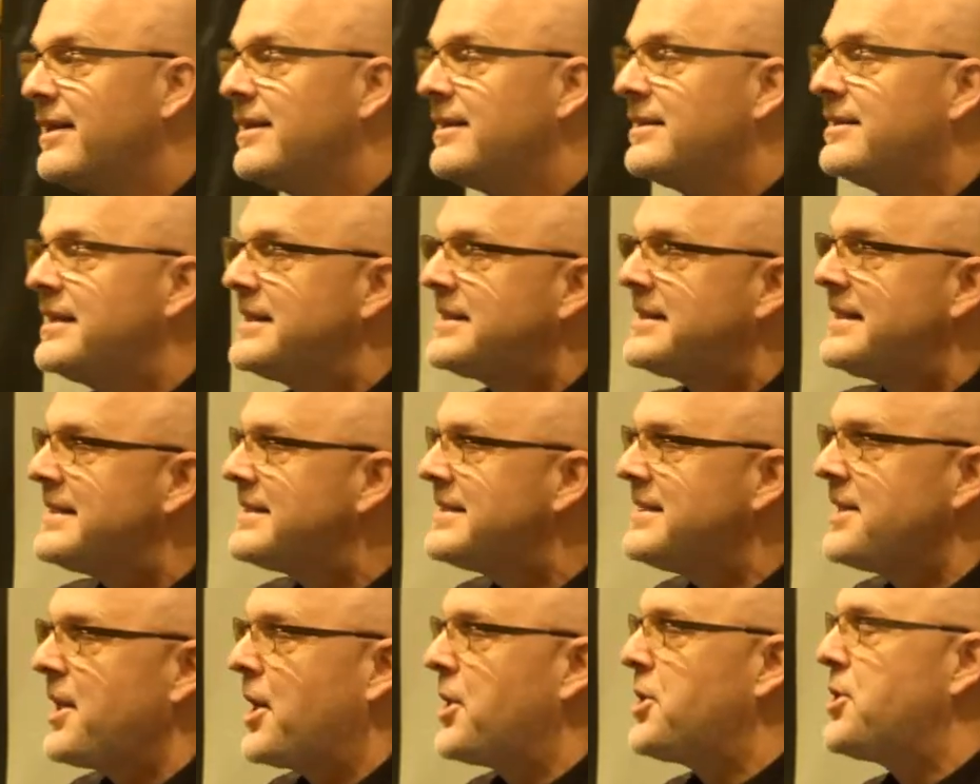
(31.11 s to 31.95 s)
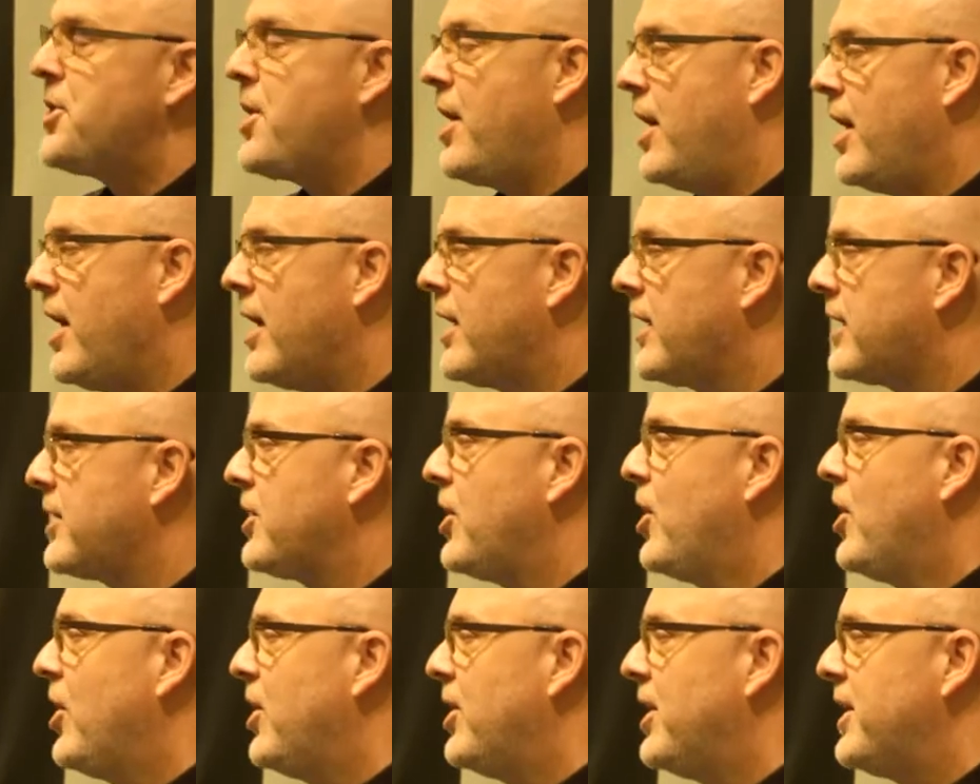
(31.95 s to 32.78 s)
this isn't a knock
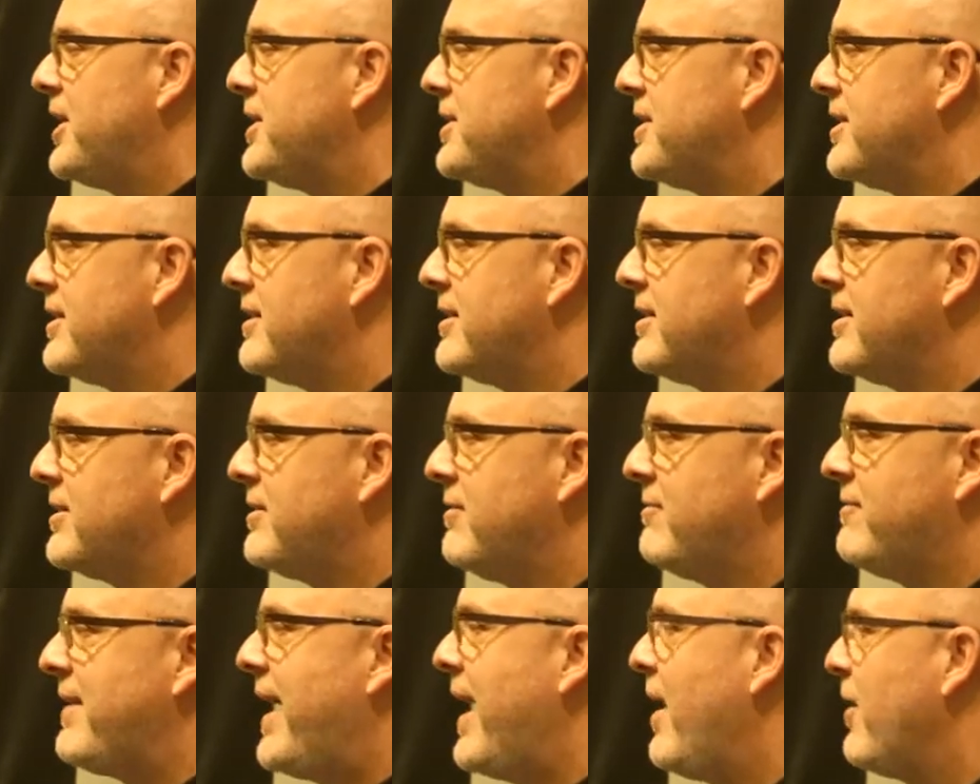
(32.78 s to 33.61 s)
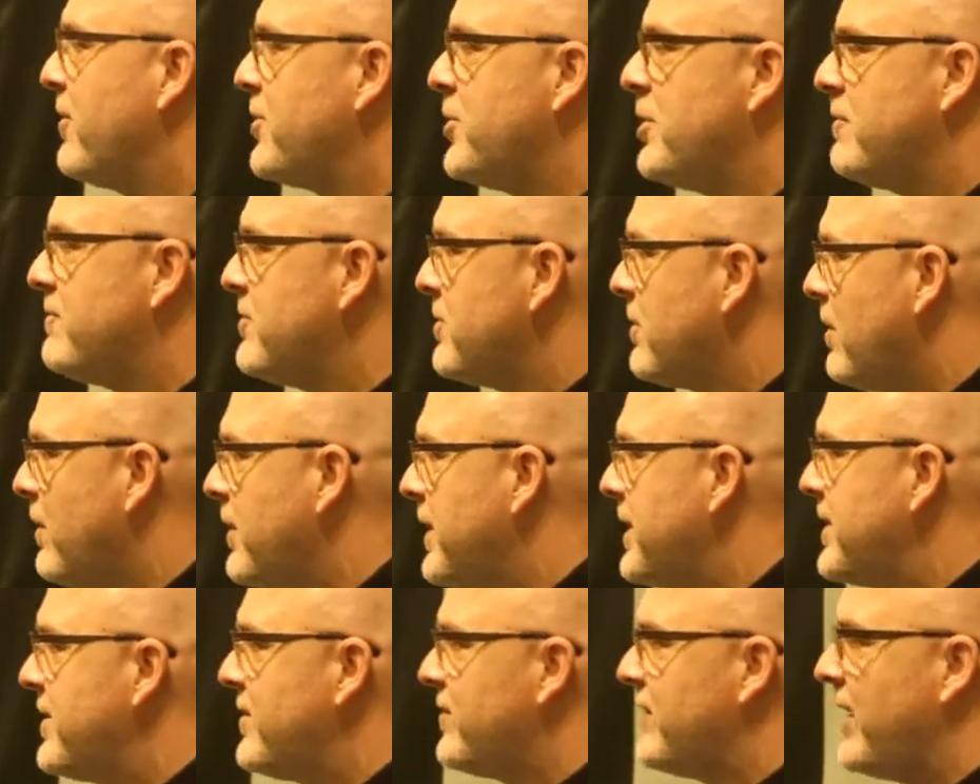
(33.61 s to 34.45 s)
on the value of your
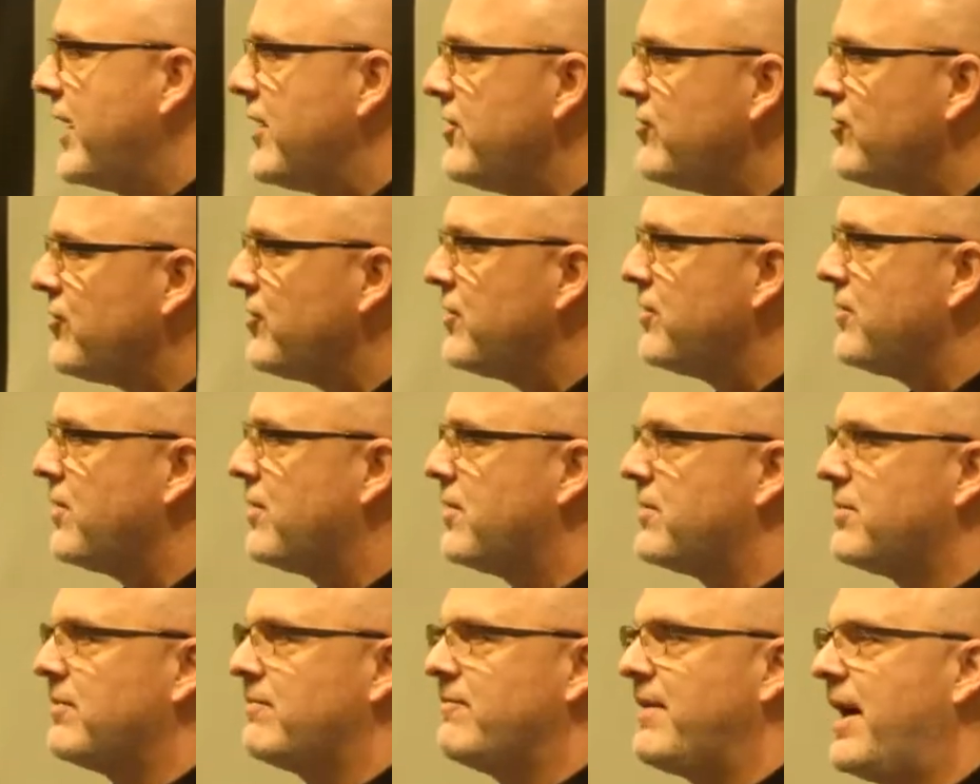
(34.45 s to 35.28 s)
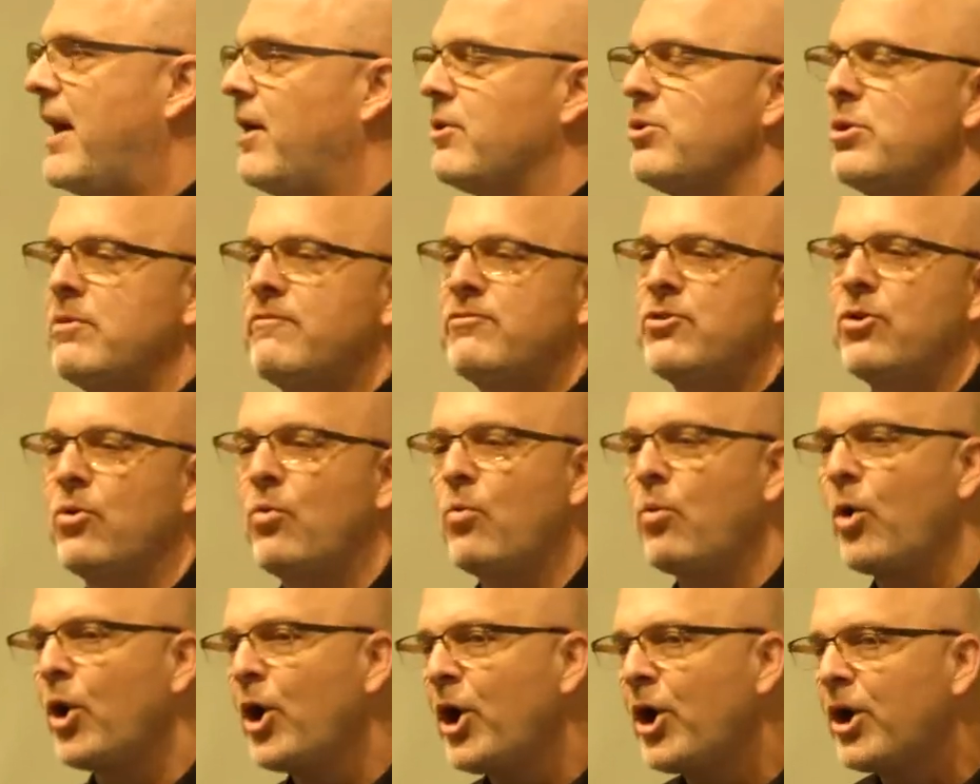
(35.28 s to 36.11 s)
organization or the value of your
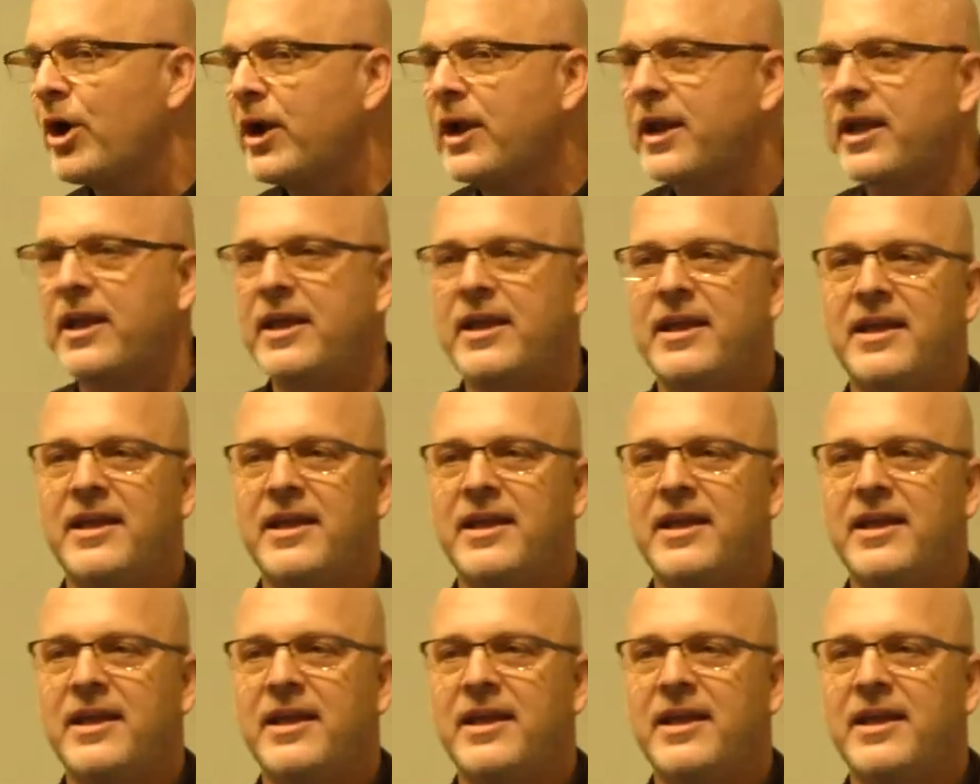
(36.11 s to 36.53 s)
work.